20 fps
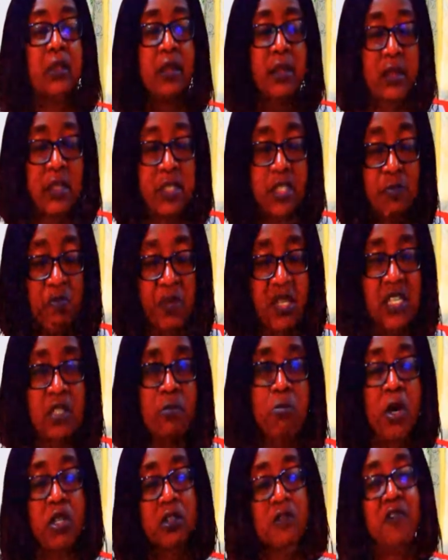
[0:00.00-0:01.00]
the speed is
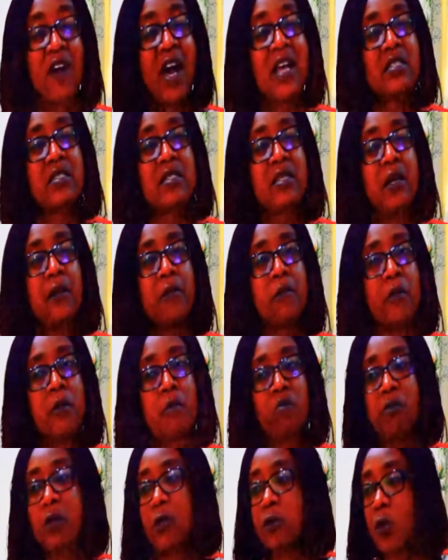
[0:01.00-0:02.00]
much faster.
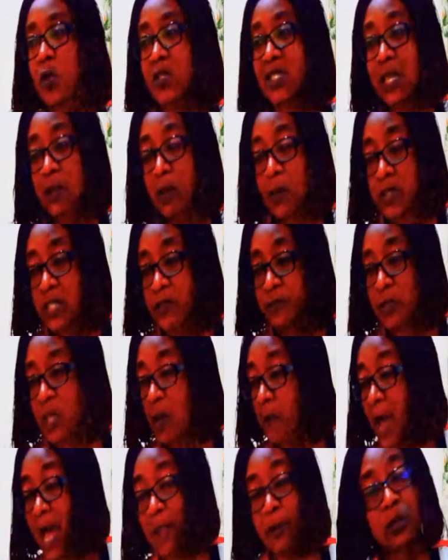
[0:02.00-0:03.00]
But those are not
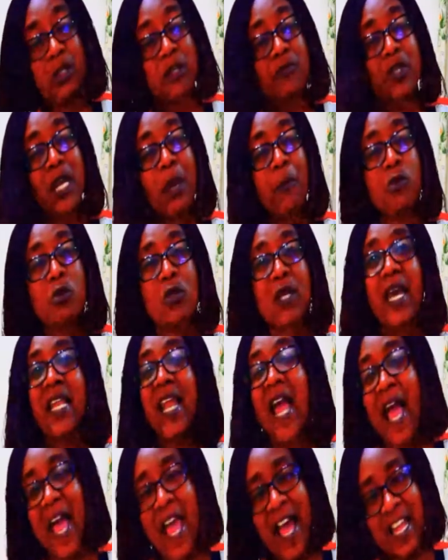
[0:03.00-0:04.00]
even able to get
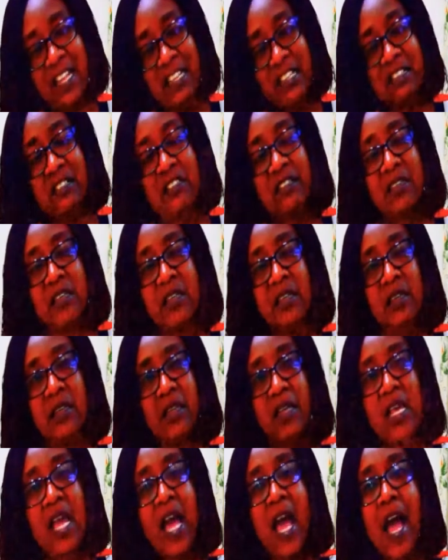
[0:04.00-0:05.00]
anything.
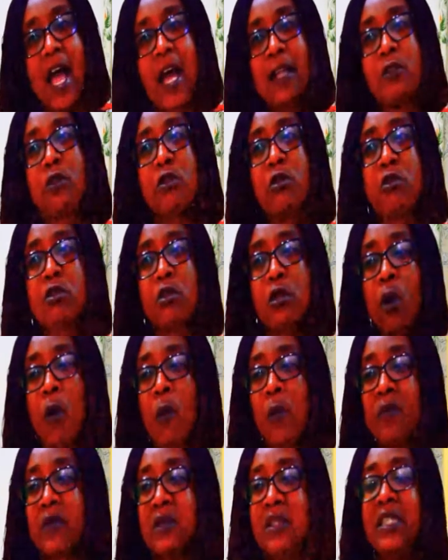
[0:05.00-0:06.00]
And
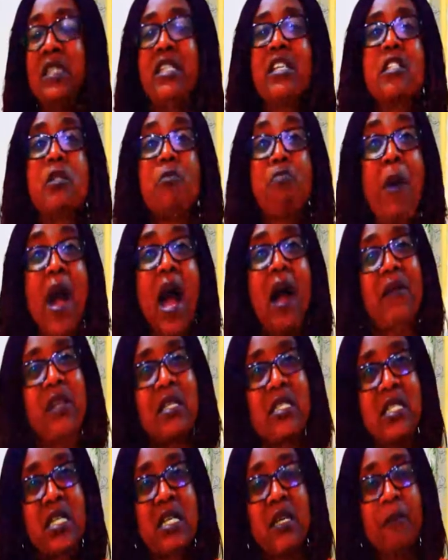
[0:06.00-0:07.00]
so the
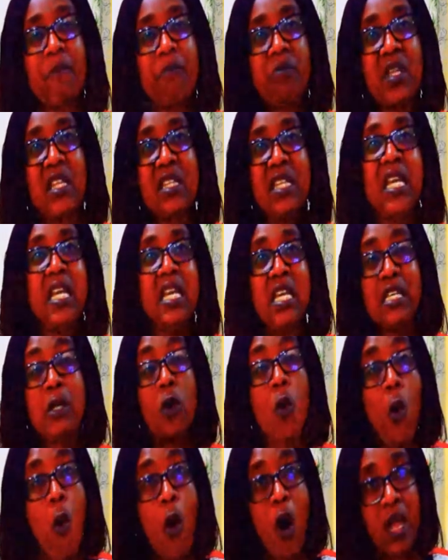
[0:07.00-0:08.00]
disparity, the
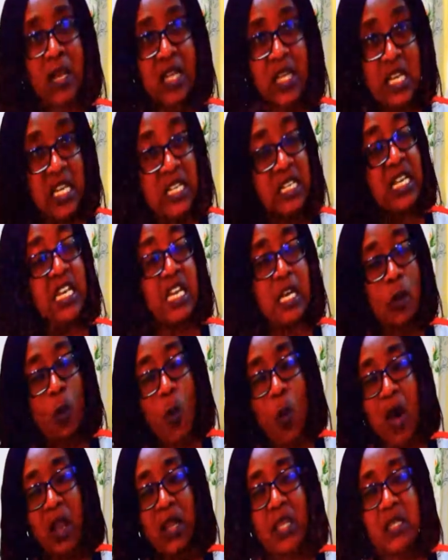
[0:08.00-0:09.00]

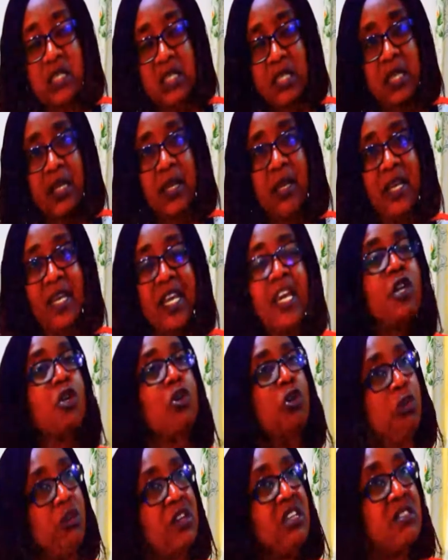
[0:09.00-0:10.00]
inequality
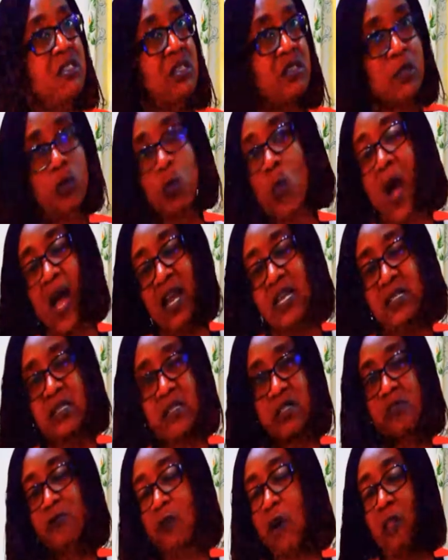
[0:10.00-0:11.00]
increases, it
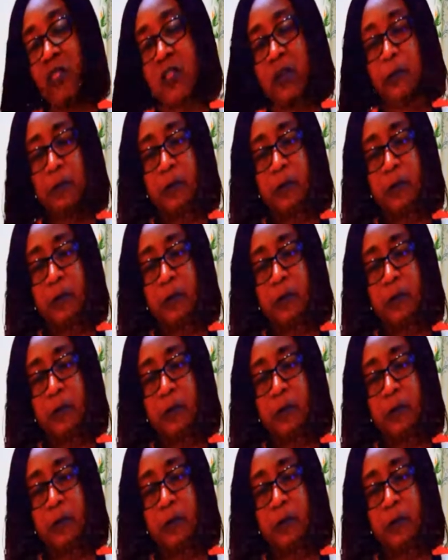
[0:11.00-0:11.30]
widens further.